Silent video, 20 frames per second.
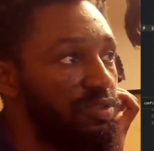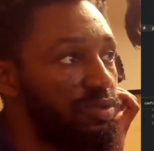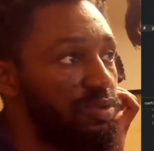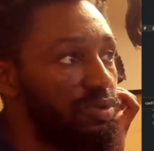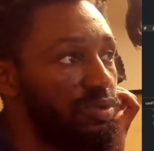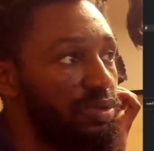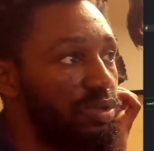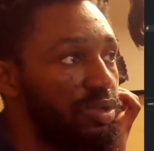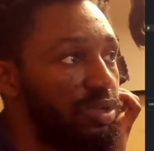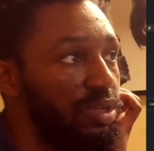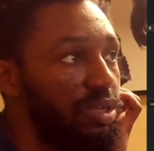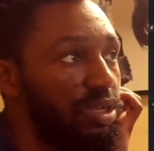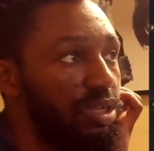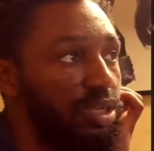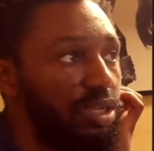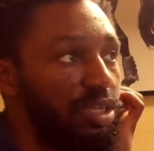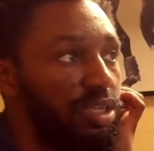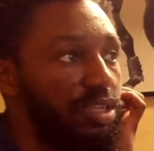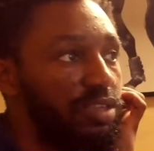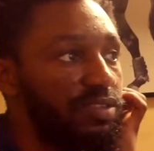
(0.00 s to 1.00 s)
So
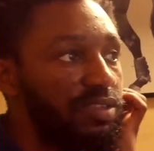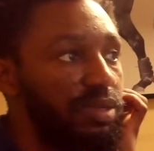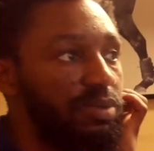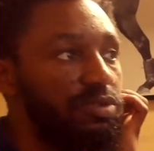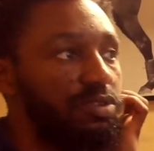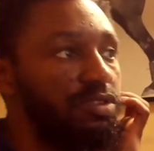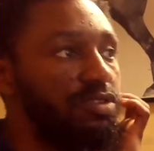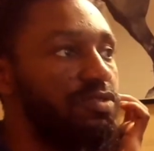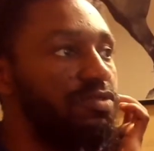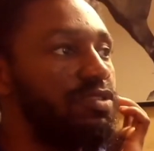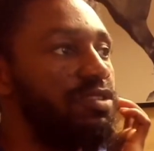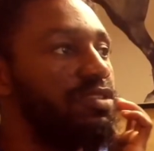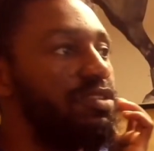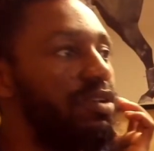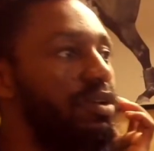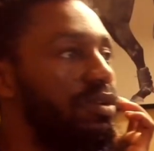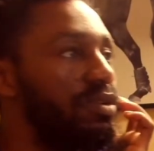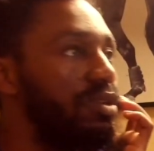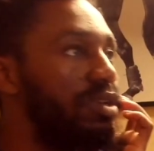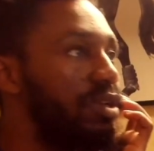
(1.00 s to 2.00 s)
it's time to
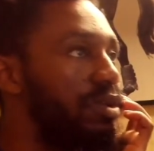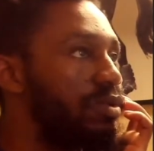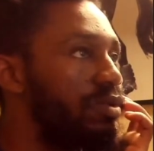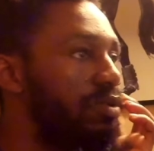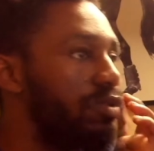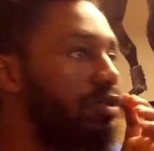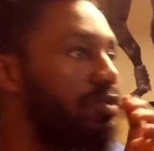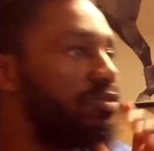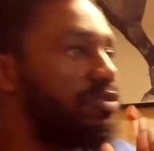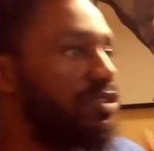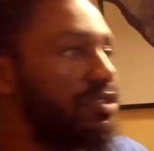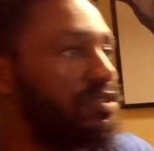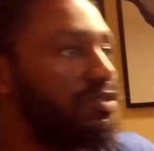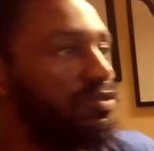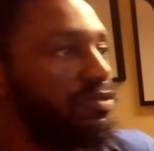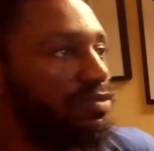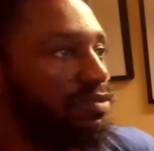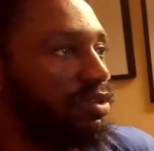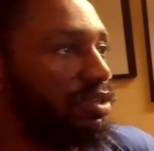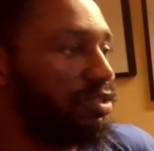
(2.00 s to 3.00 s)
create our kickloop
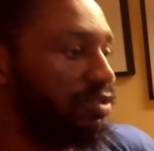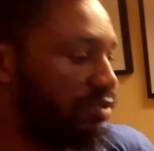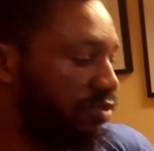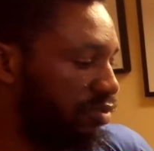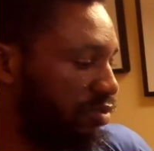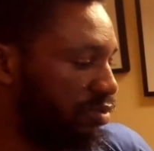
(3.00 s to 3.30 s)
objects, right?